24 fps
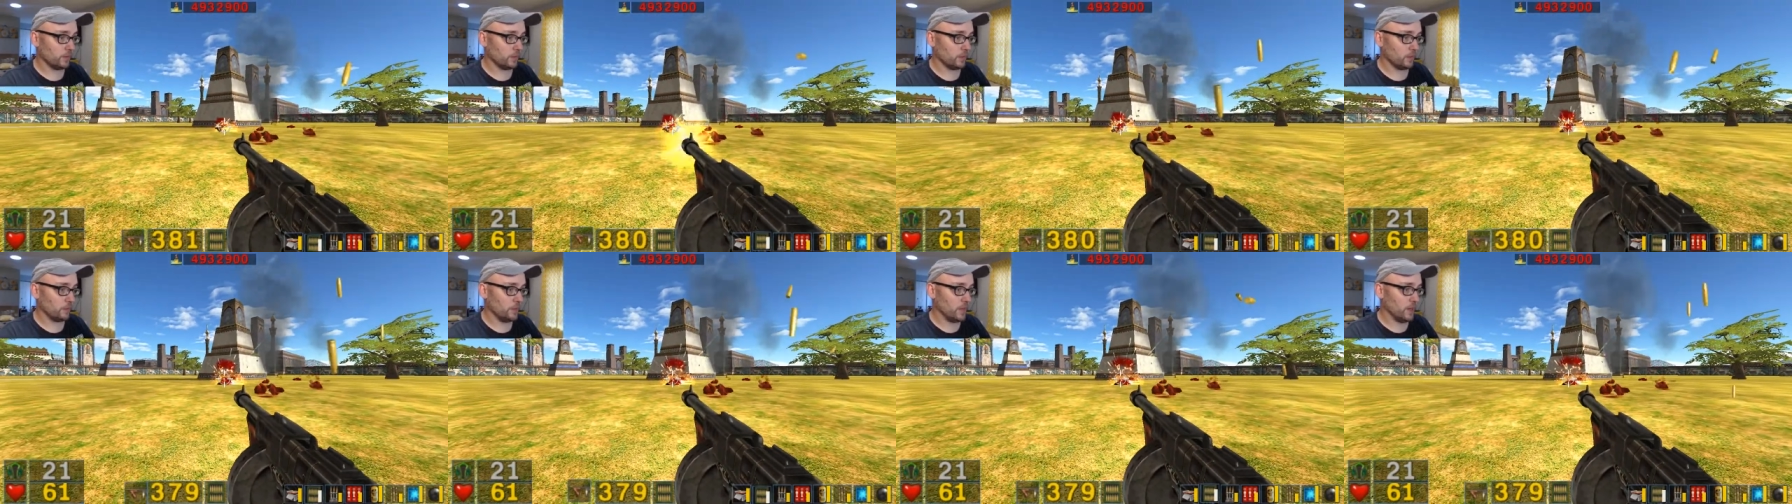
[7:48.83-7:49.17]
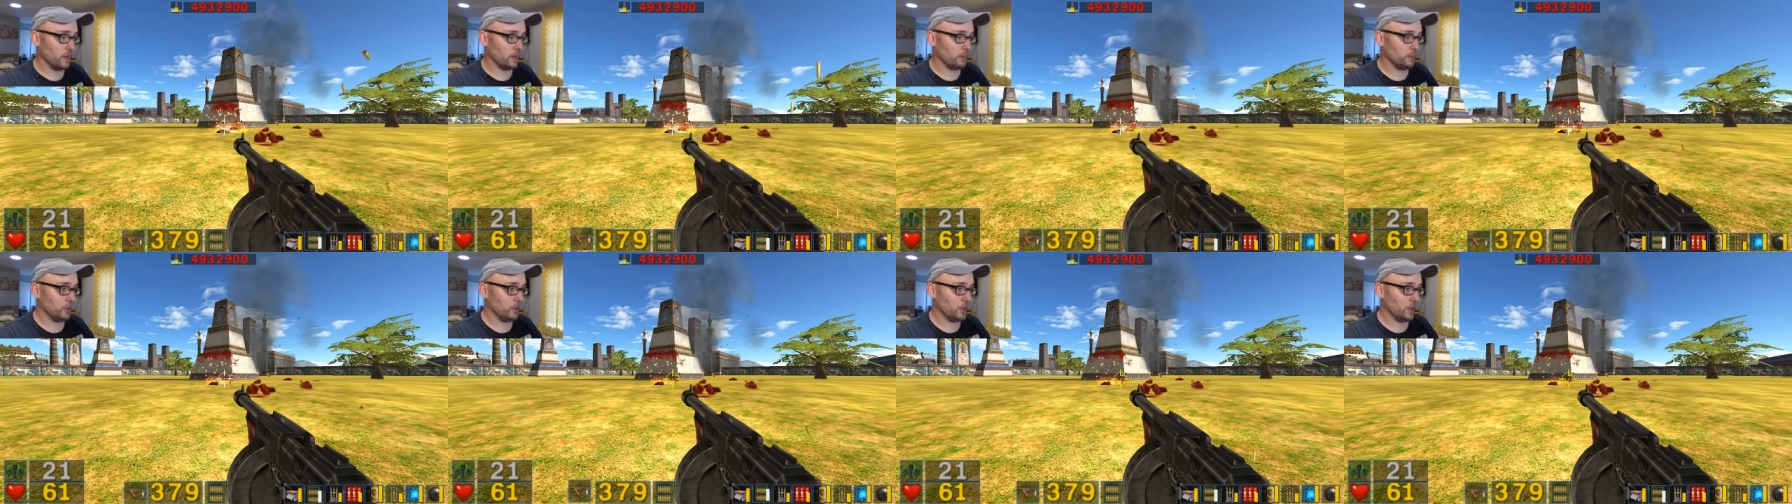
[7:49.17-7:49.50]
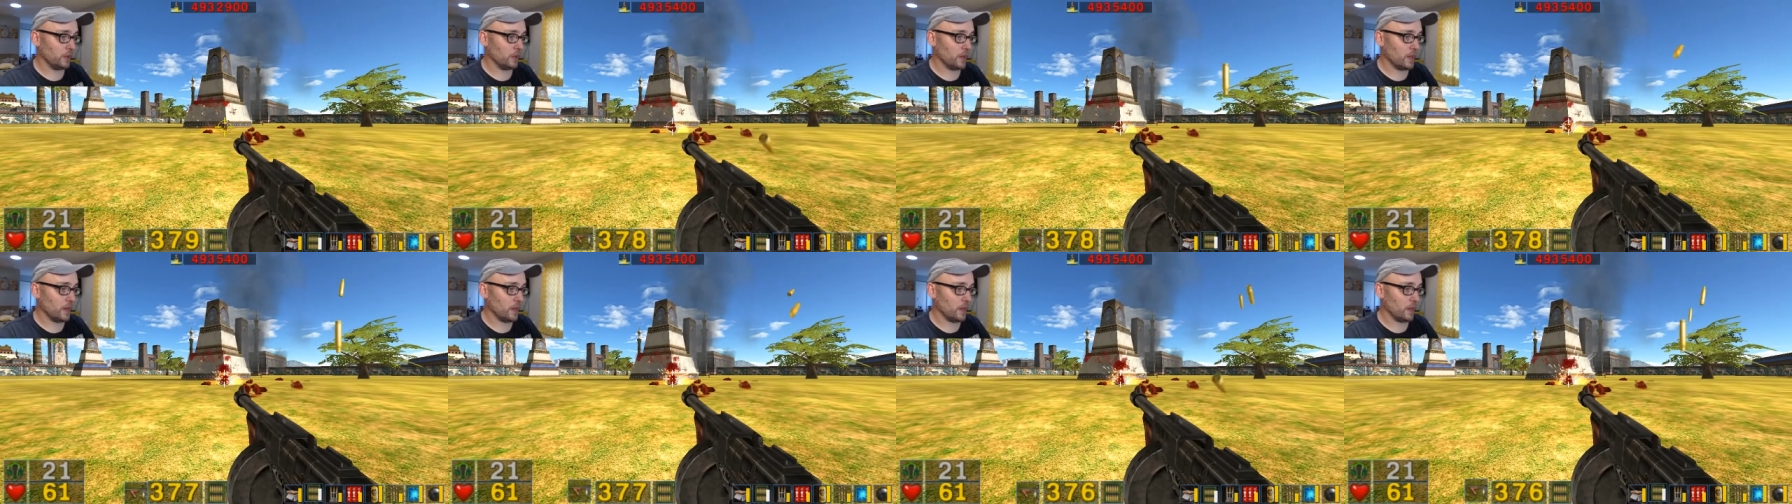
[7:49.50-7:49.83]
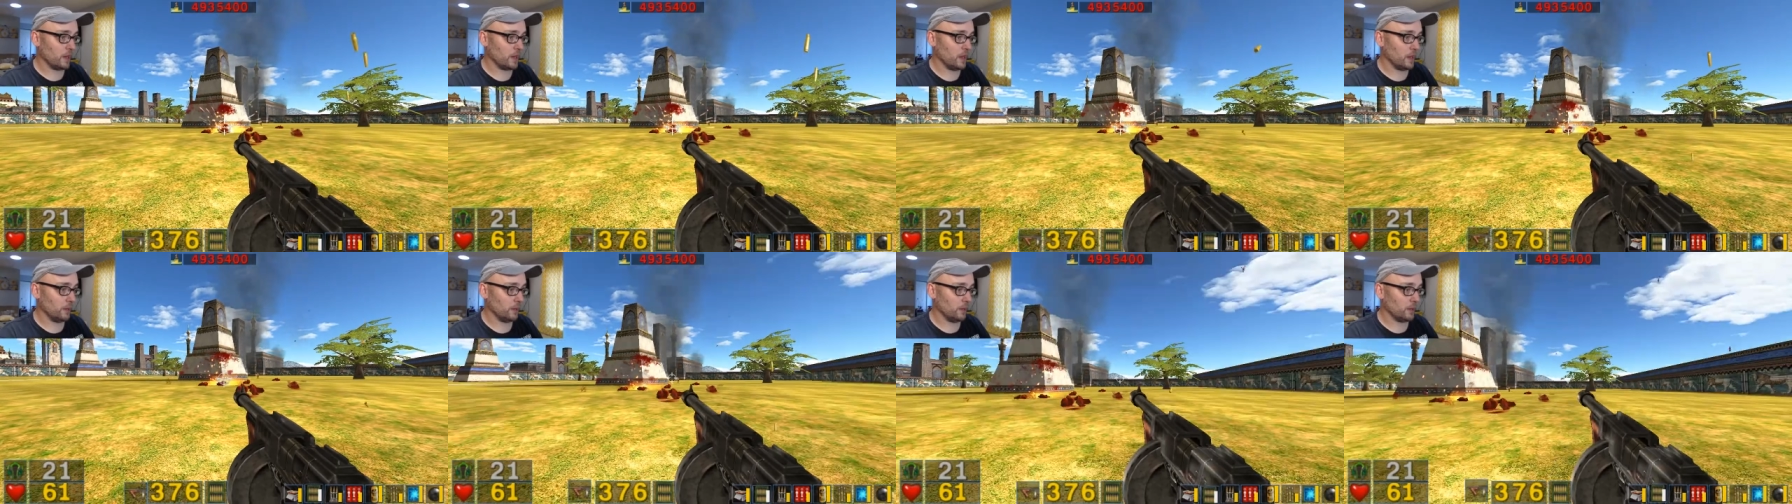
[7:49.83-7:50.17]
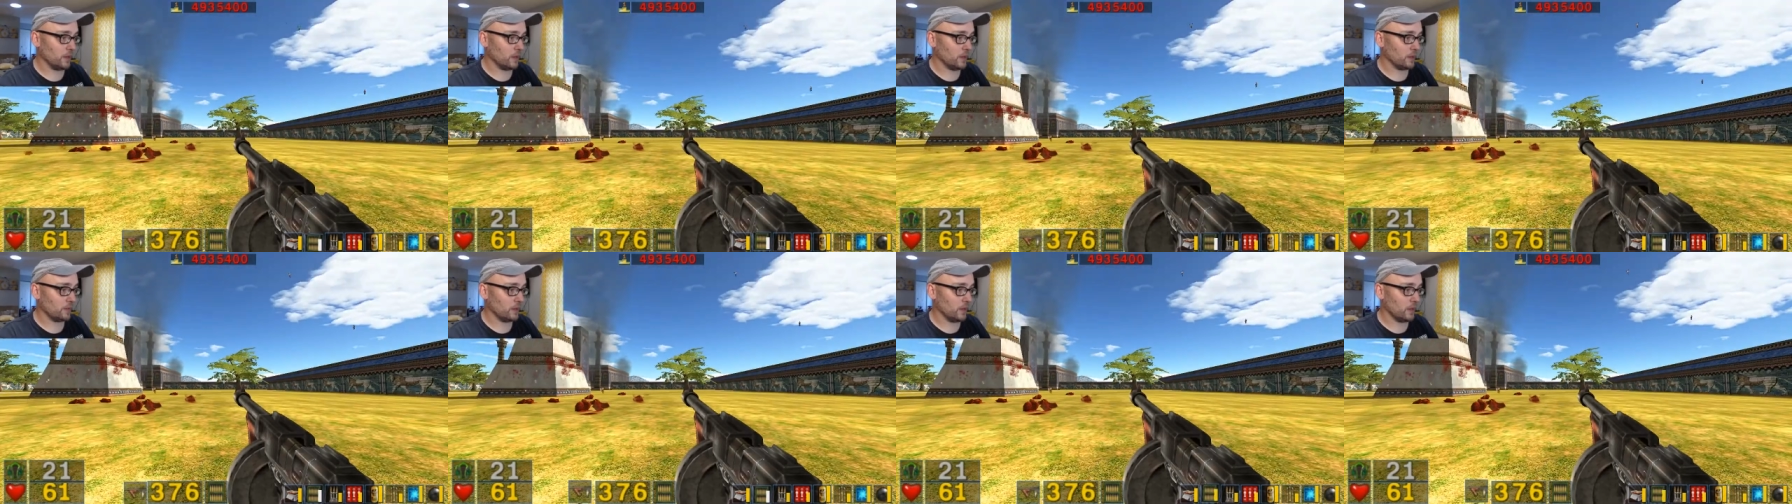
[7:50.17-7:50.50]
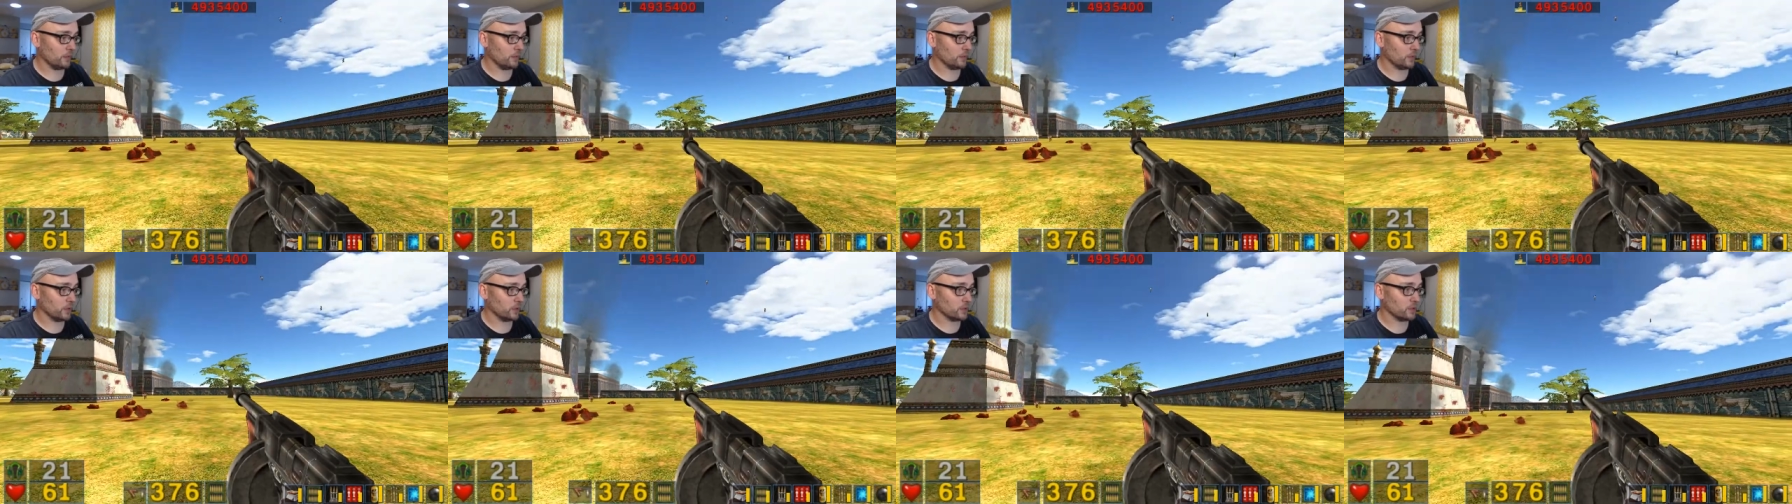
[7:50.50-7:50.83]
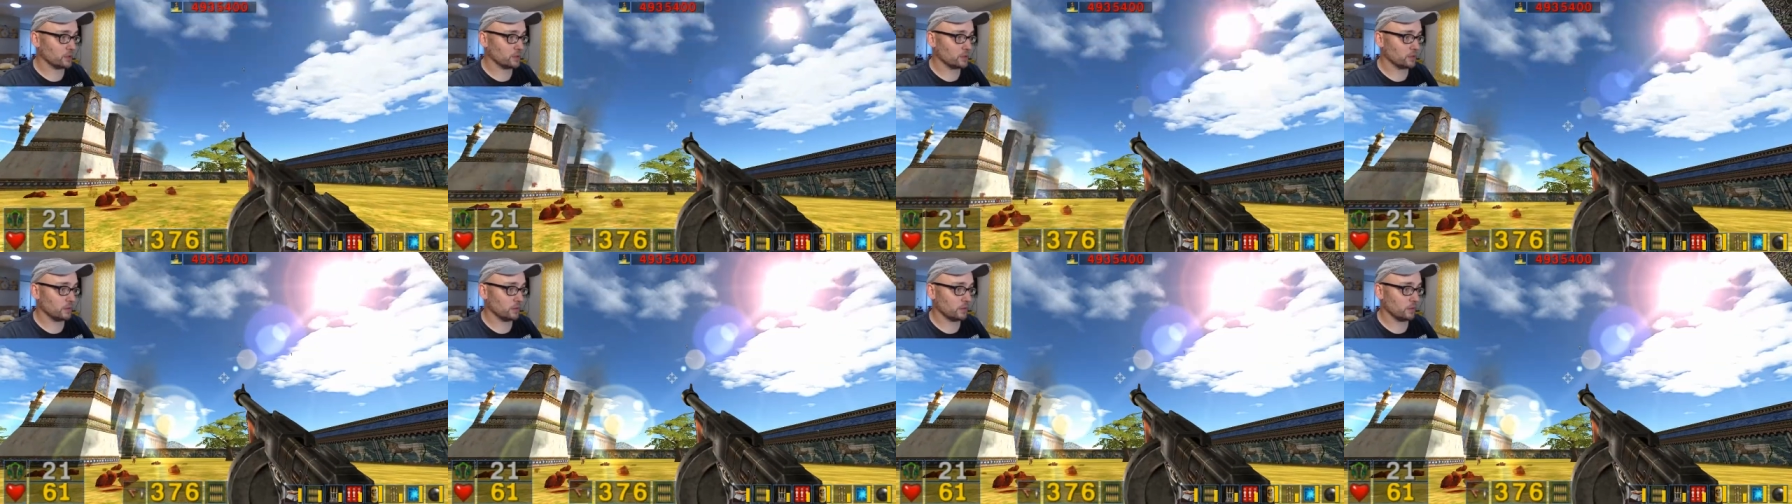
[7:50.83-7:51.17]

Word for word: Man, I'm really glad I came and got that first.